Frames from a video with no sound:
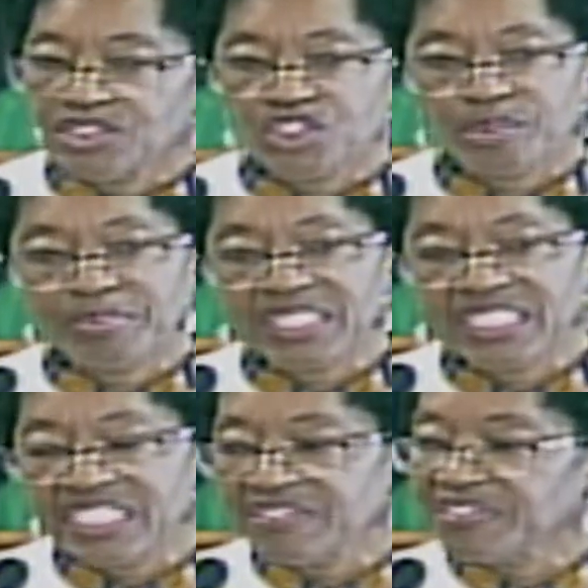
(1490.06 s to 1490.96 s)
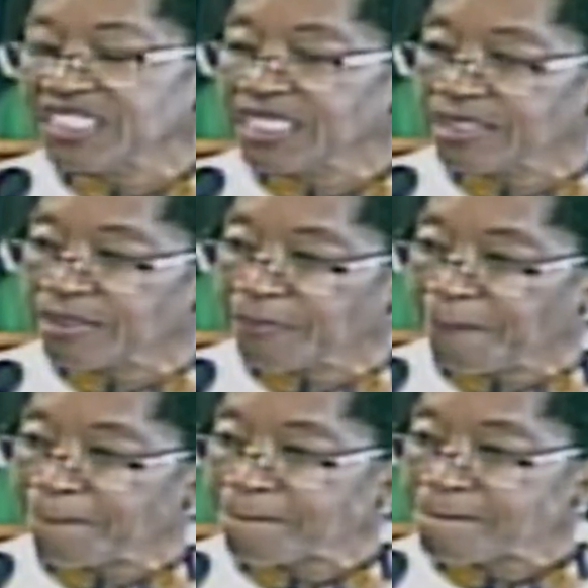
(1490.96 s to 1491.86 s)
is to believe in
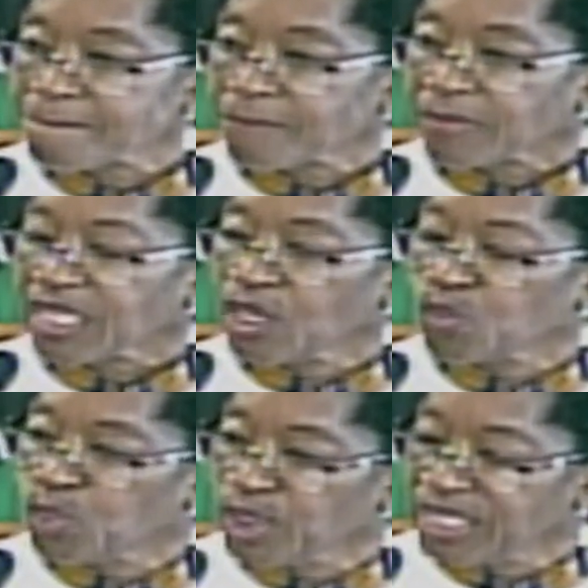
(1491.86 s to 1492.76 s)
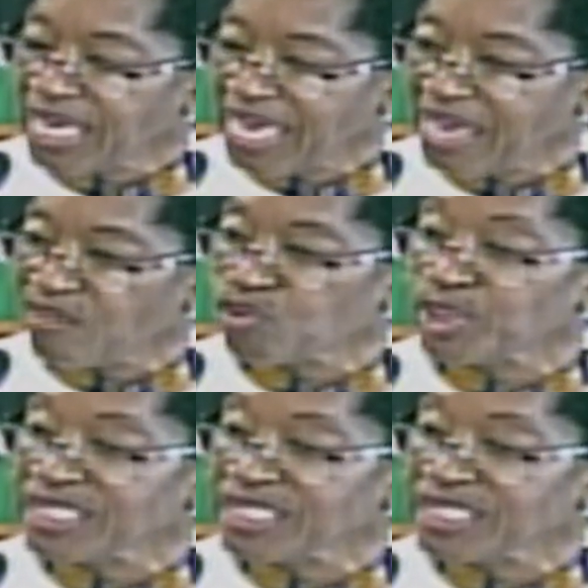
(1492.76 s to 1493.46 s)
him and we have